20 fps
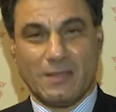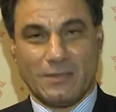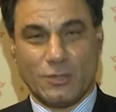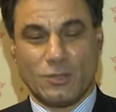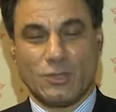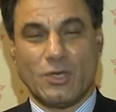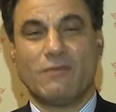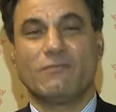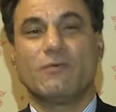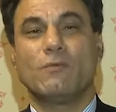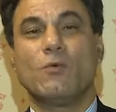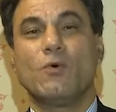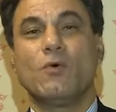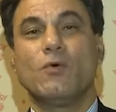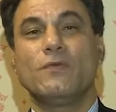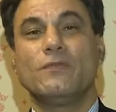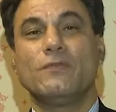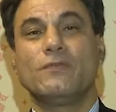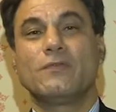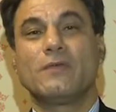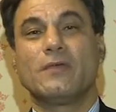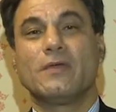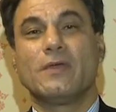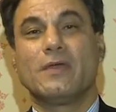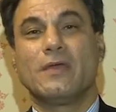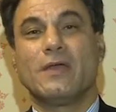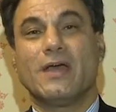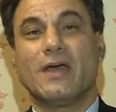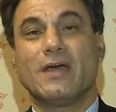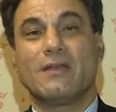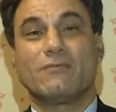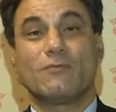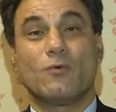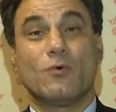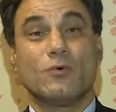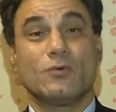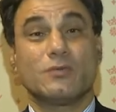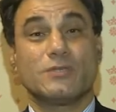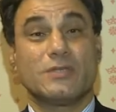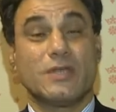The Chef Awards, and of
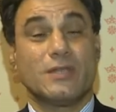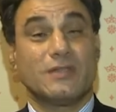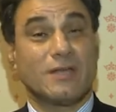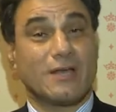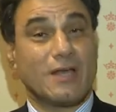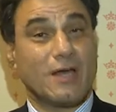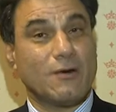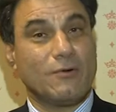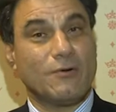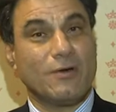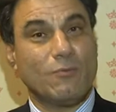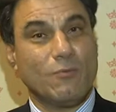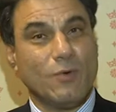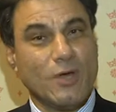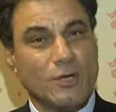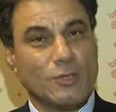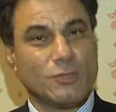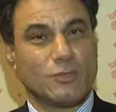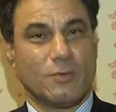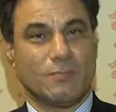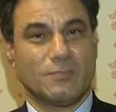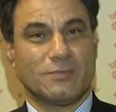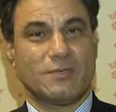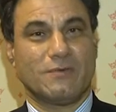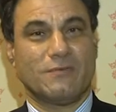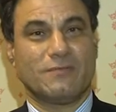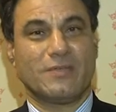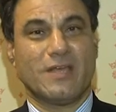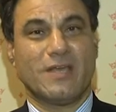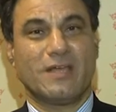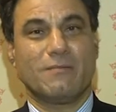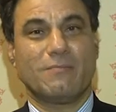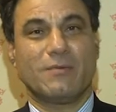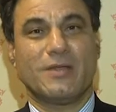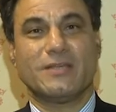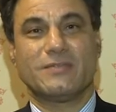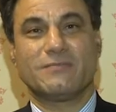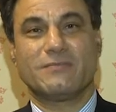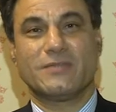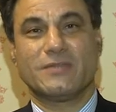course, then the culinary workshops that have taken
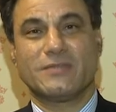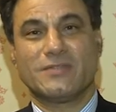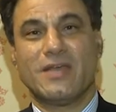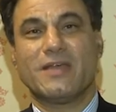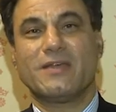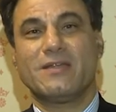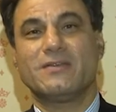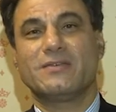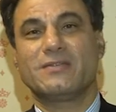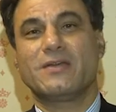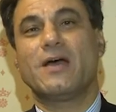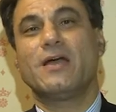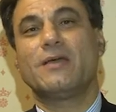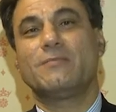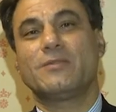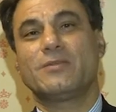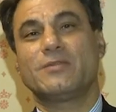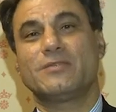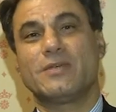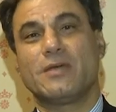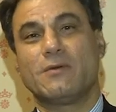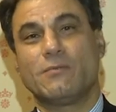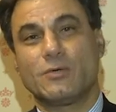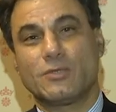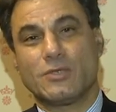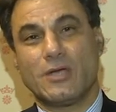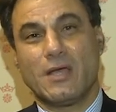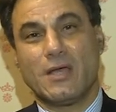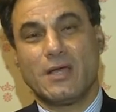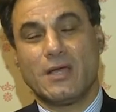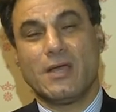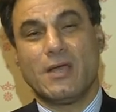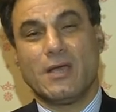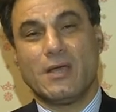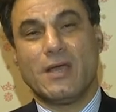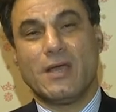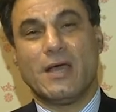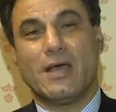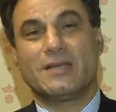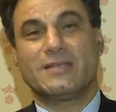place for the second time this year, which I
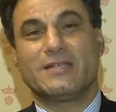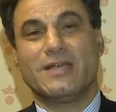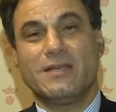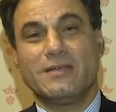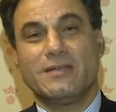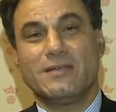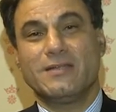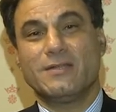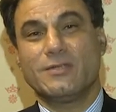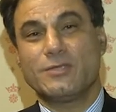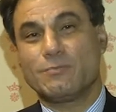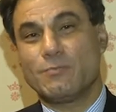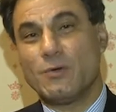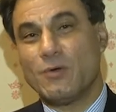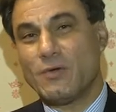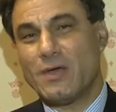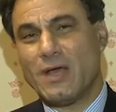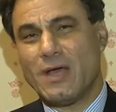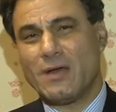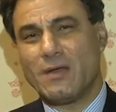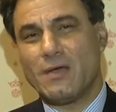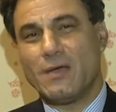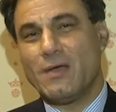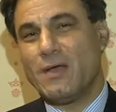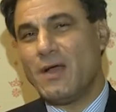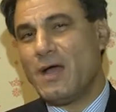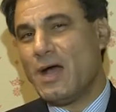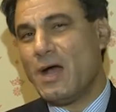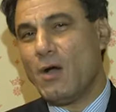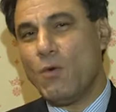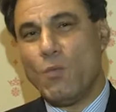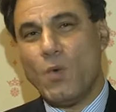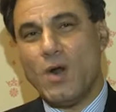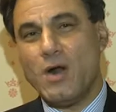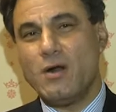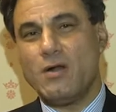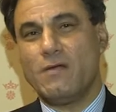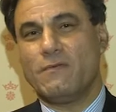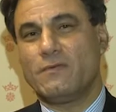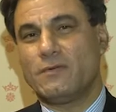attended and spoke at. How
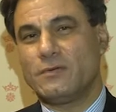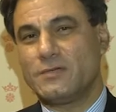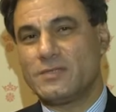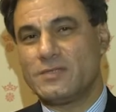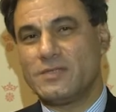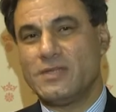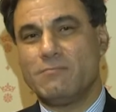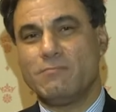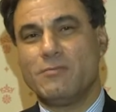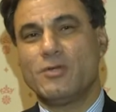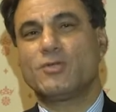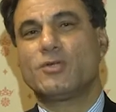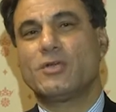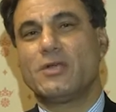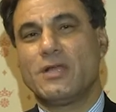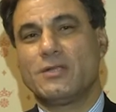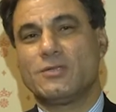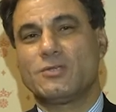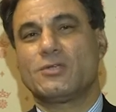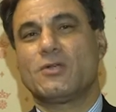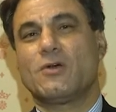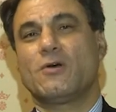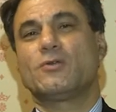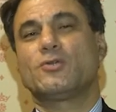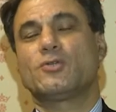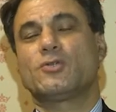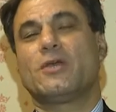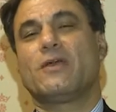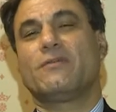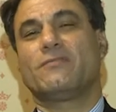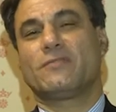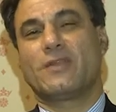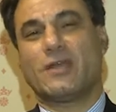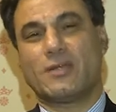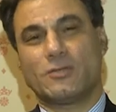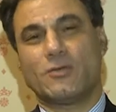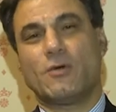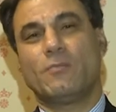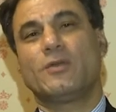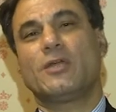wonderful to see Michelin starred chefs
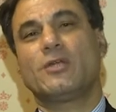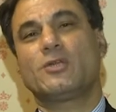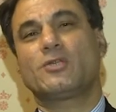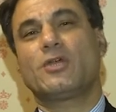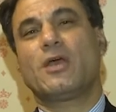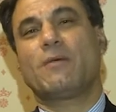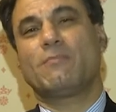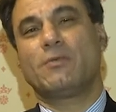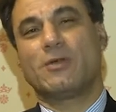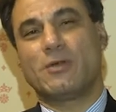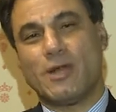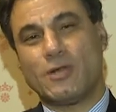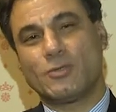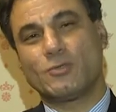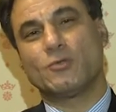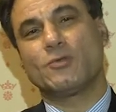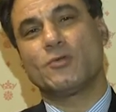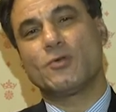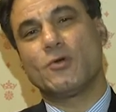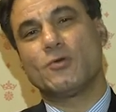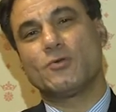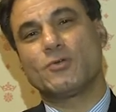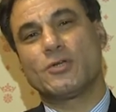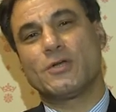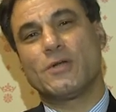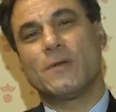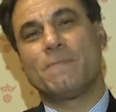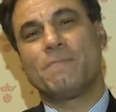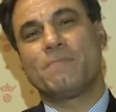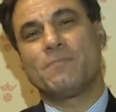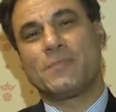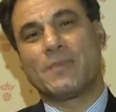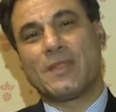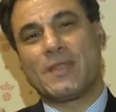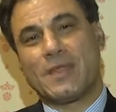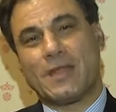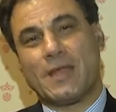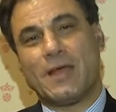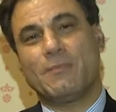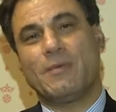like Dominic Chapman and Atul Kochhar
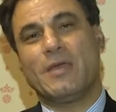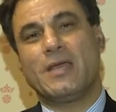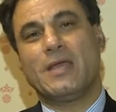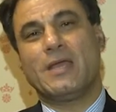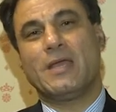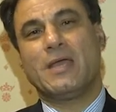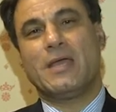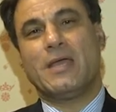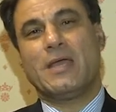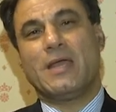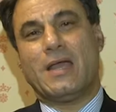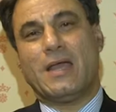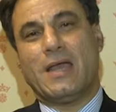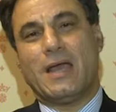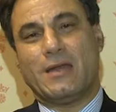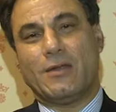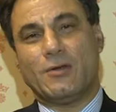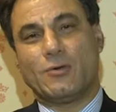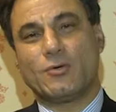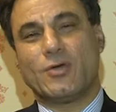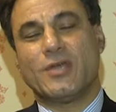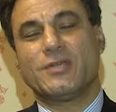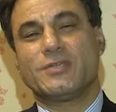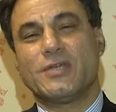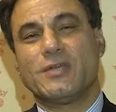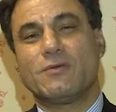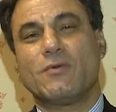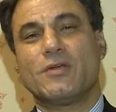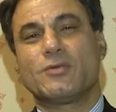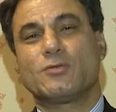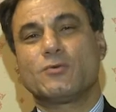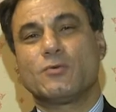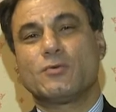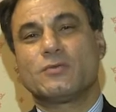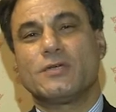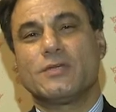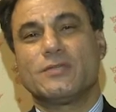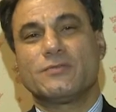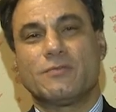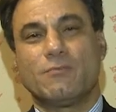coming and addressing
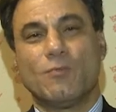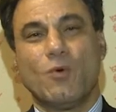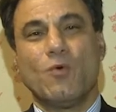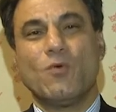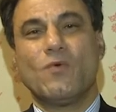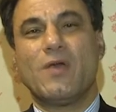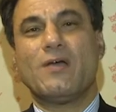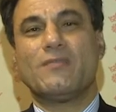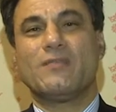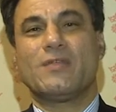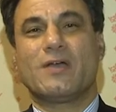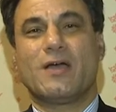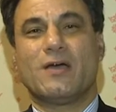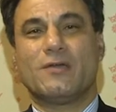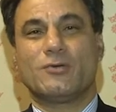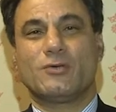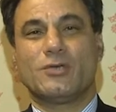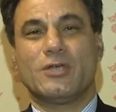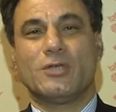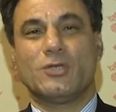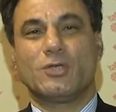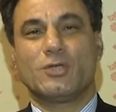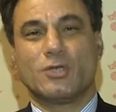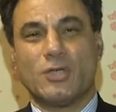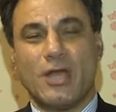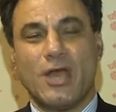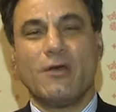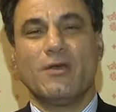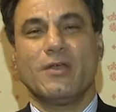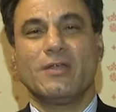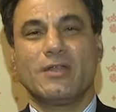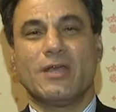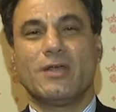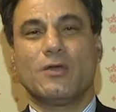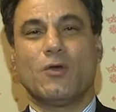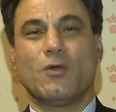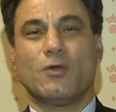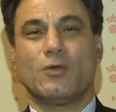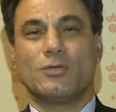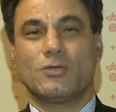restaurateurs from all around the country, sharing their
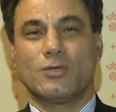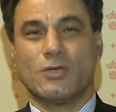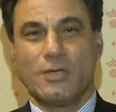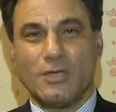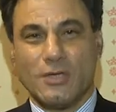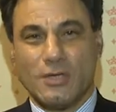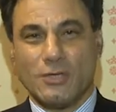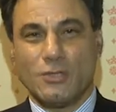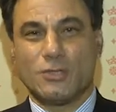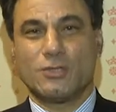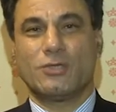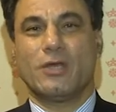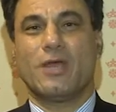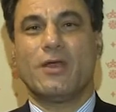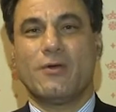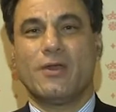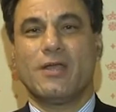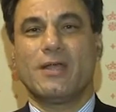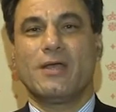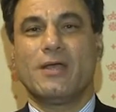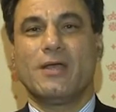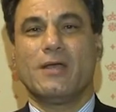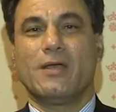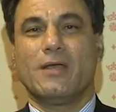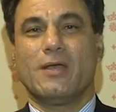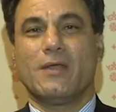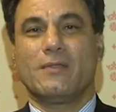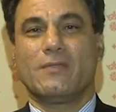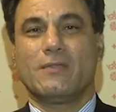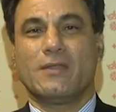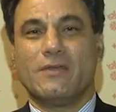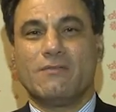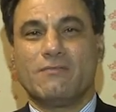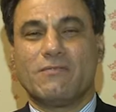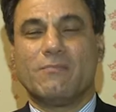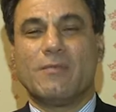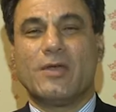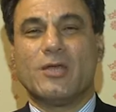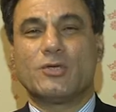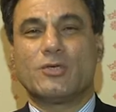knowledge, sharing the
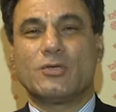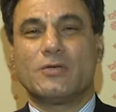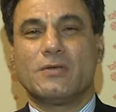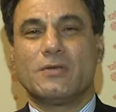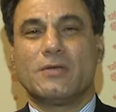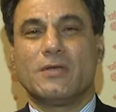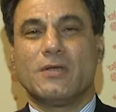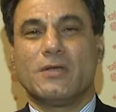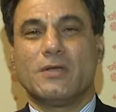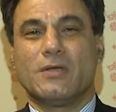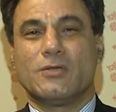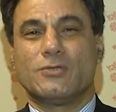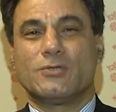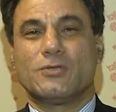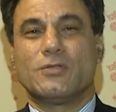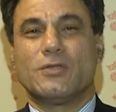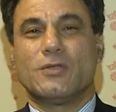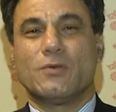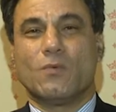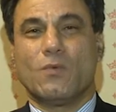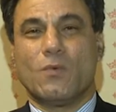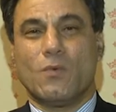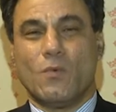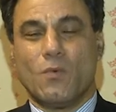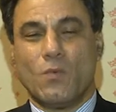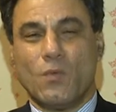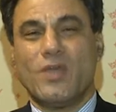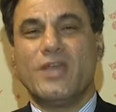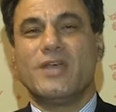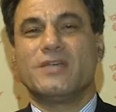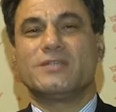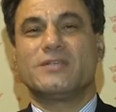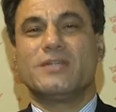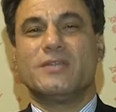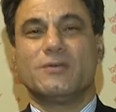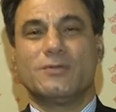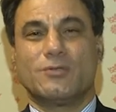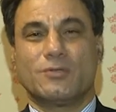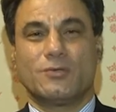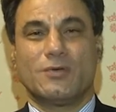information so that we as an
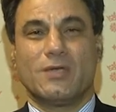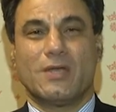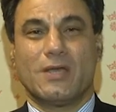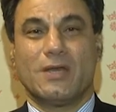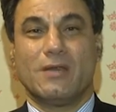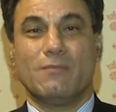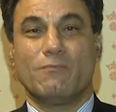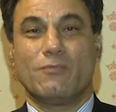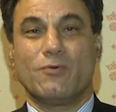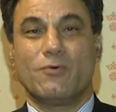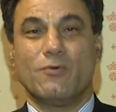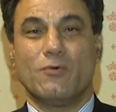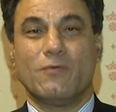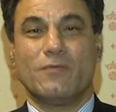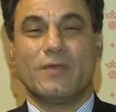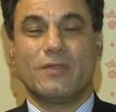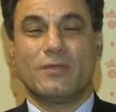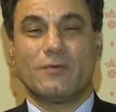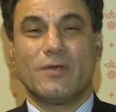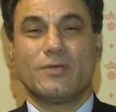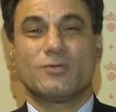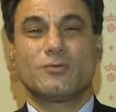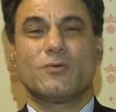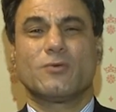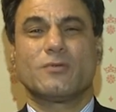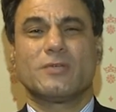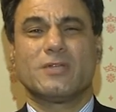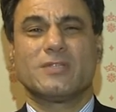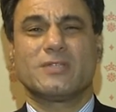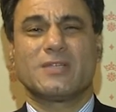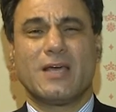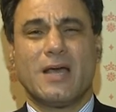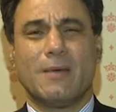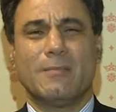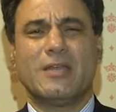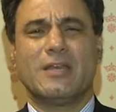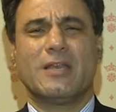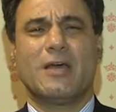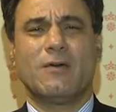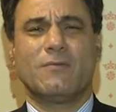industry can improve and the restaurateurs
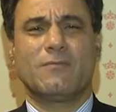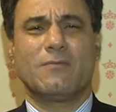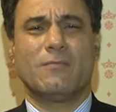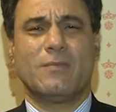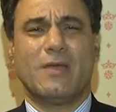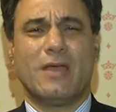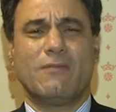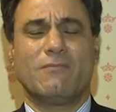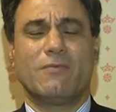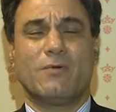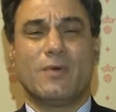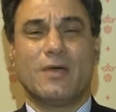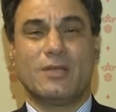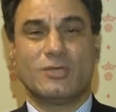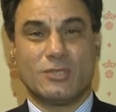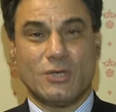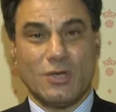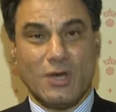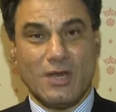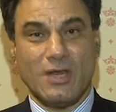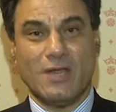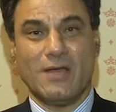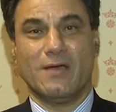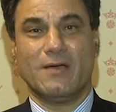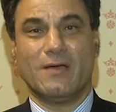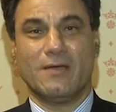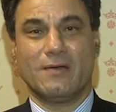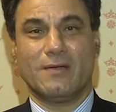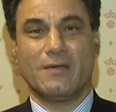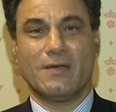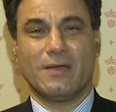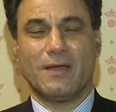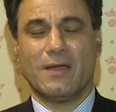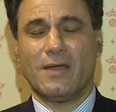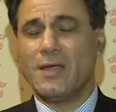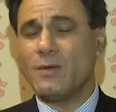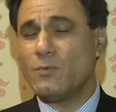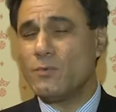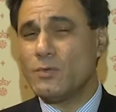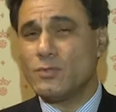coming down from everywhere to learn.
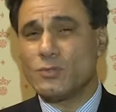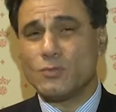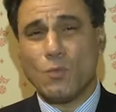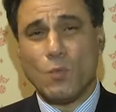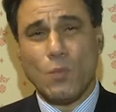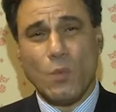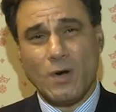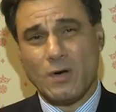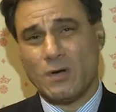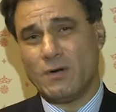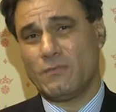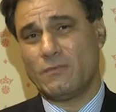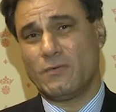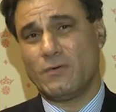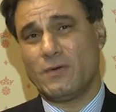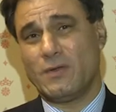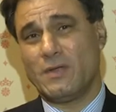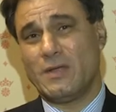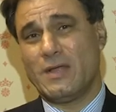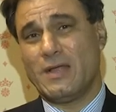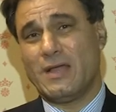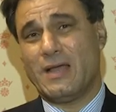It was wonderful.